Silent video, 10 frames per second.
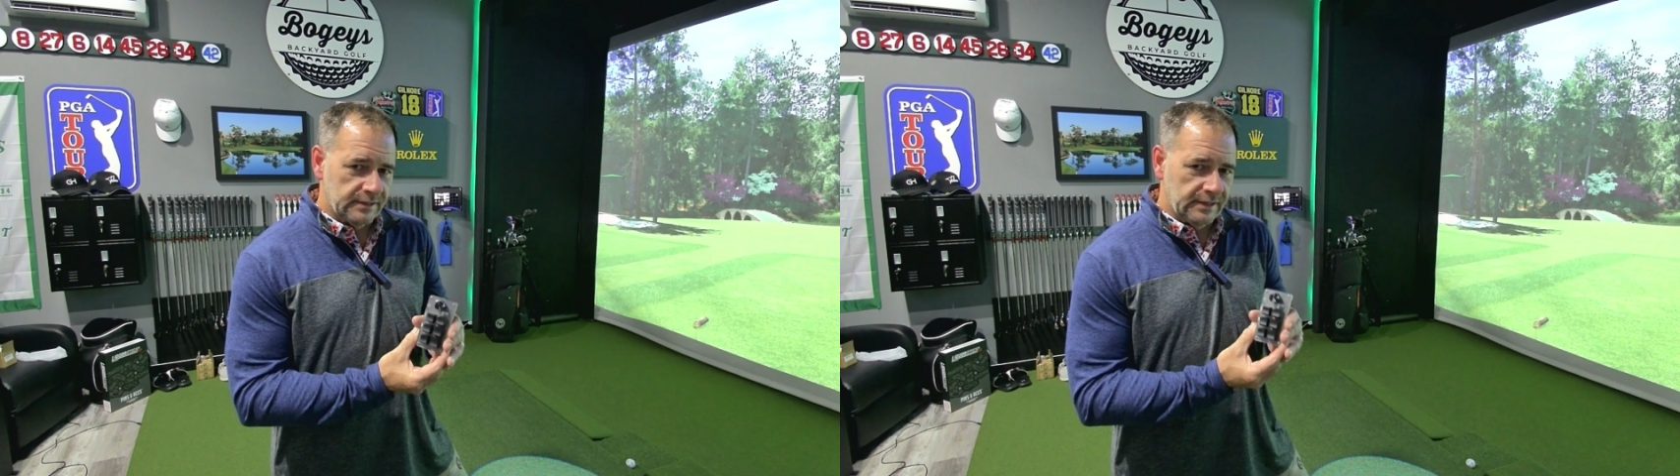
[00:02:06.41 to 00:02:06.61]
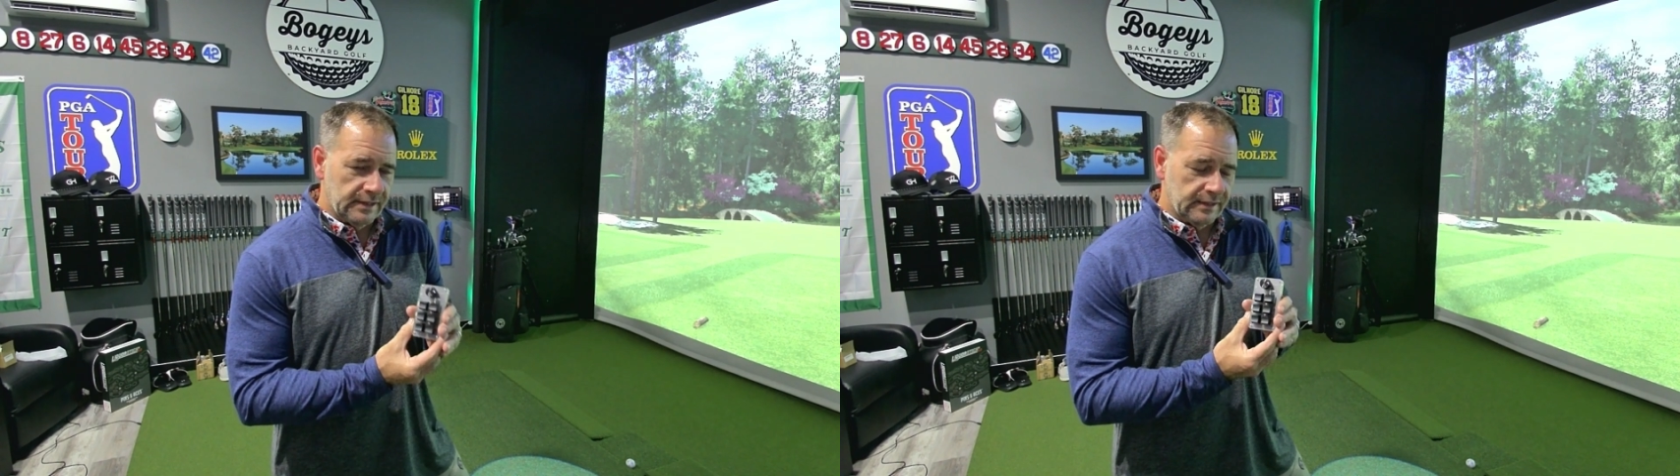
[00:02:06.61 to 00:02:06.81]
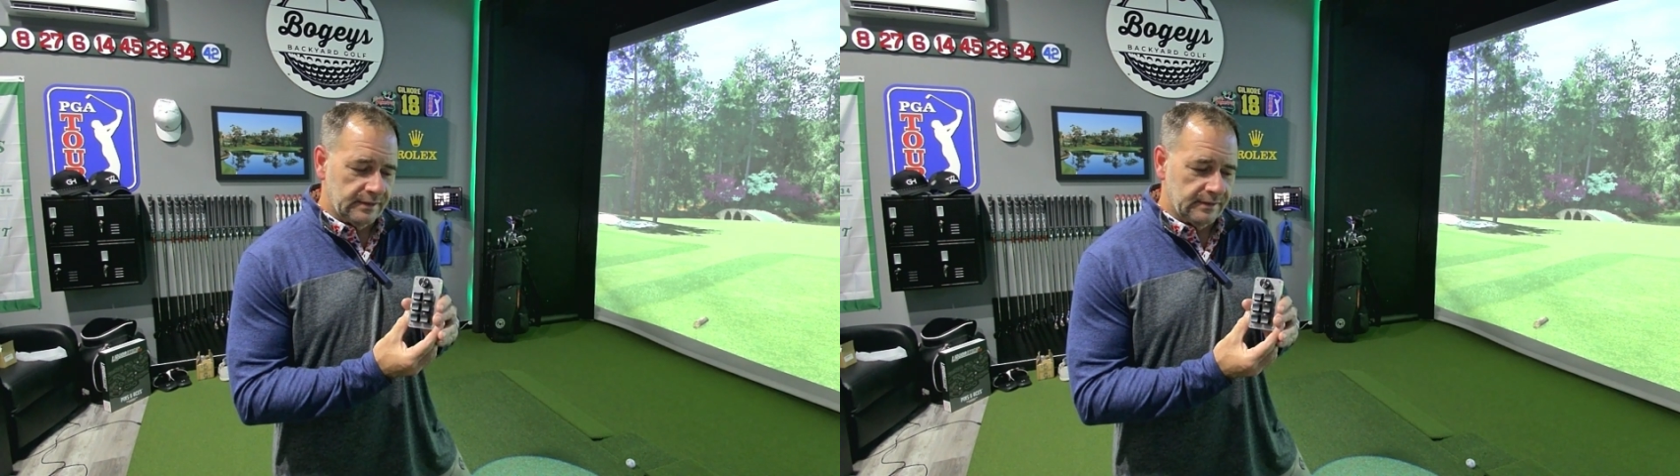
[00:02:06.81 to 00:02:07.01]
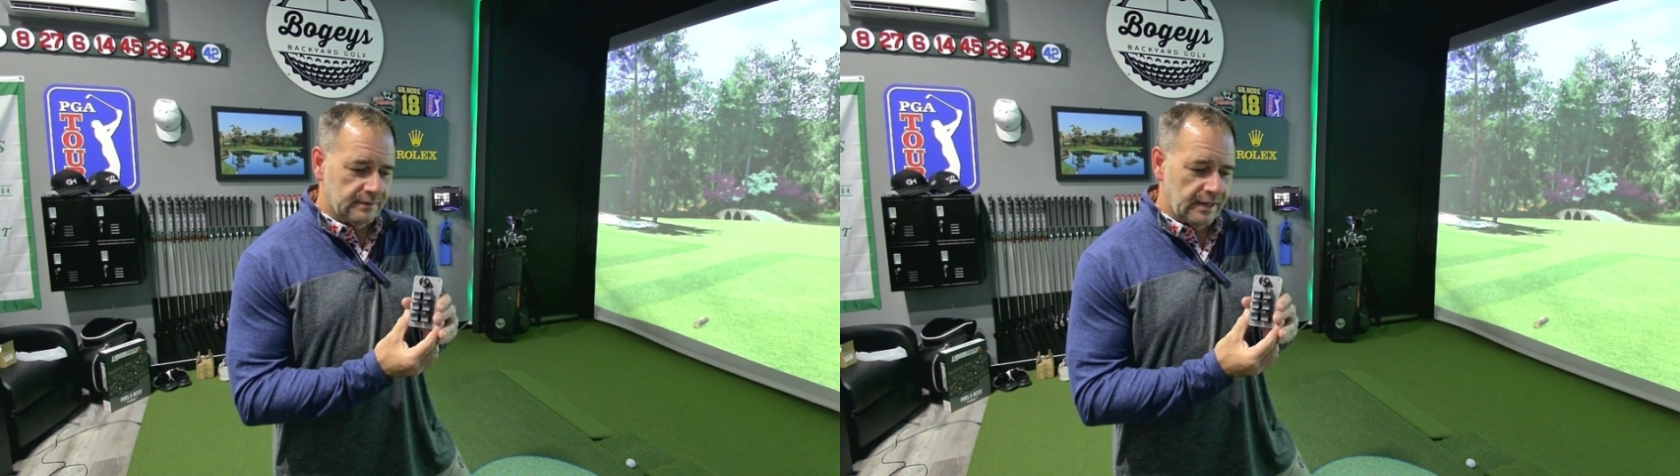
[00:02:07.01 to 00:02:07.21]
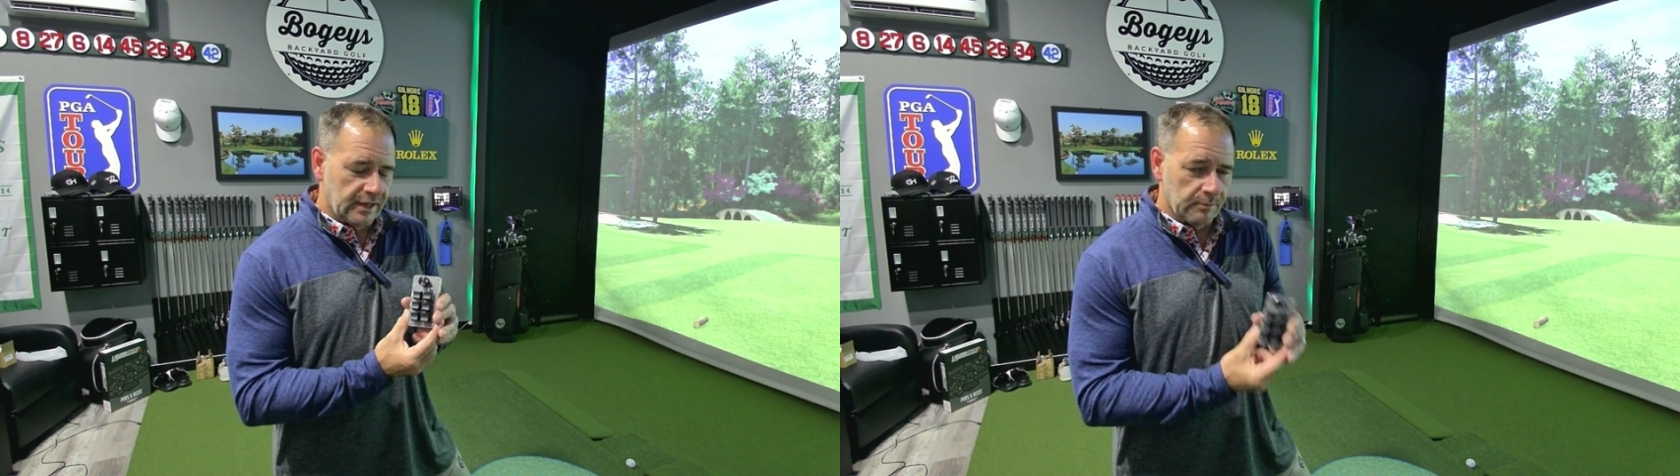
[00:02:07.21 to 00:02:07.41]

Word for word: in a